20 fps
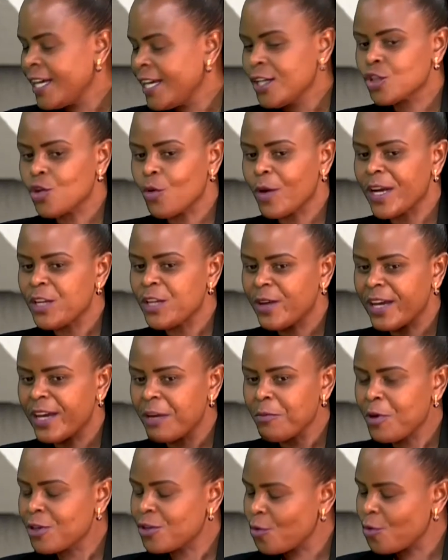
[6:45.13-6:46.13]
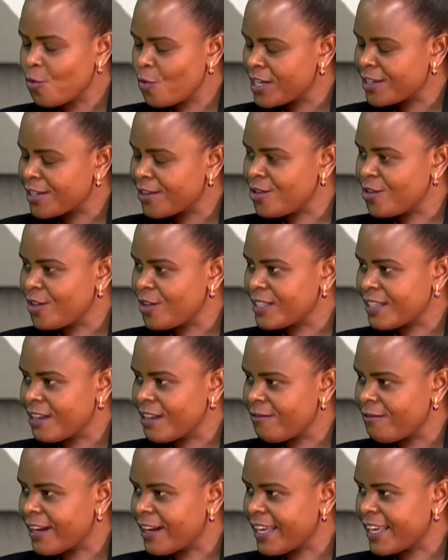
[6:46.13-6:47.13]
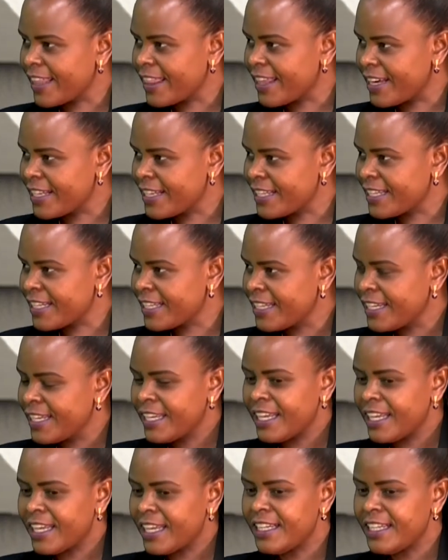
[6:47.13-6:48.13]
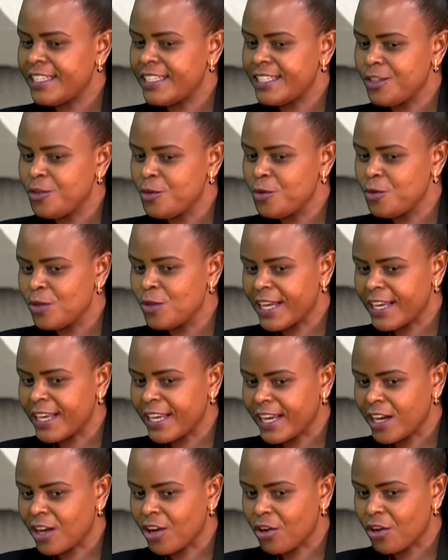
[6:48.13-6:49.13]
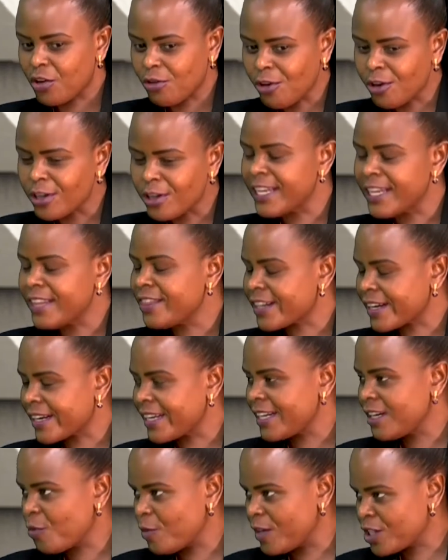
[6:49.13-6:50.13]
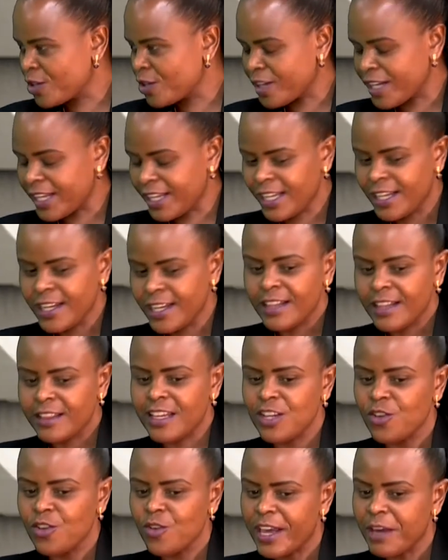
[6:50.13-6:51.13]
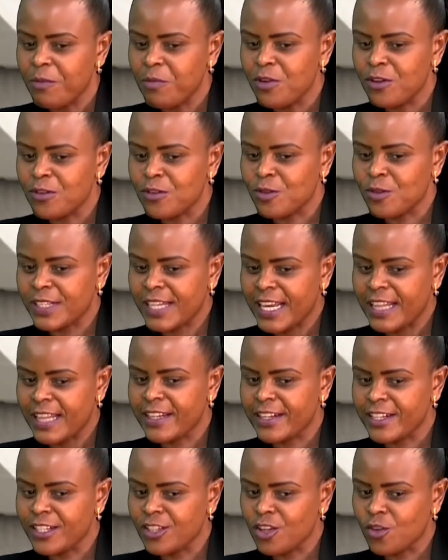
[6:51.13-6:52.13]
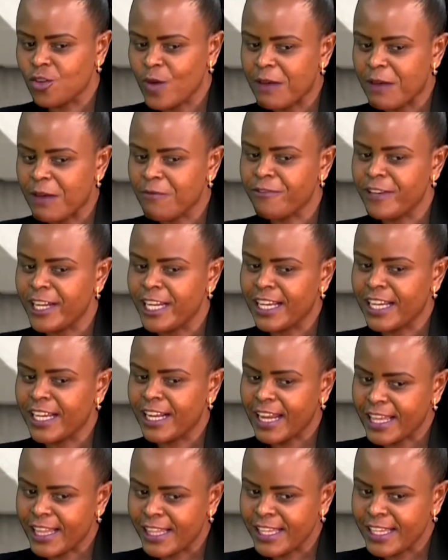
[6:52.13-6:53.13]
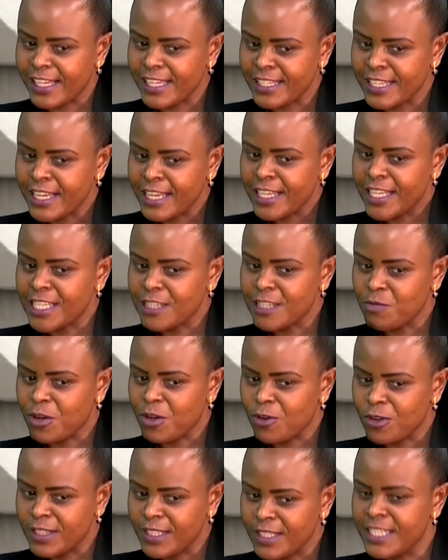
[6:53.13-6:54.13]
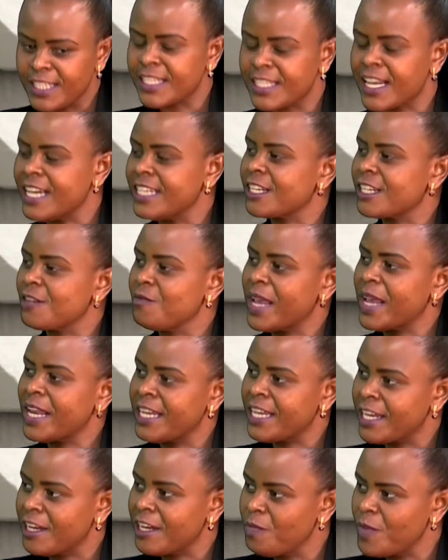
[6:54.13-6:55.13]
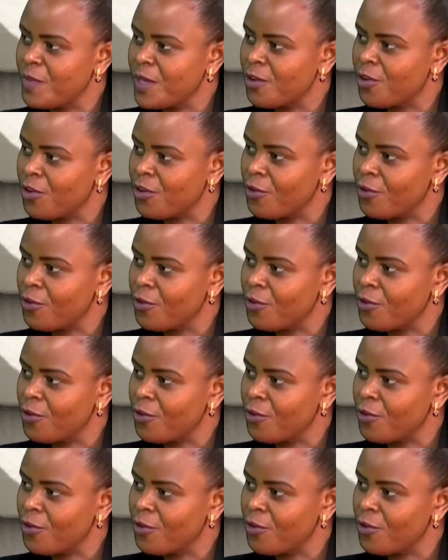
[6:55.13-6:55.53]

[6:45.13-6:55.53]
So when you're able to question yourself like that and do like a golden thread questioning, then you are able to tell the reason why I'm feeling like this is because this has reminded me of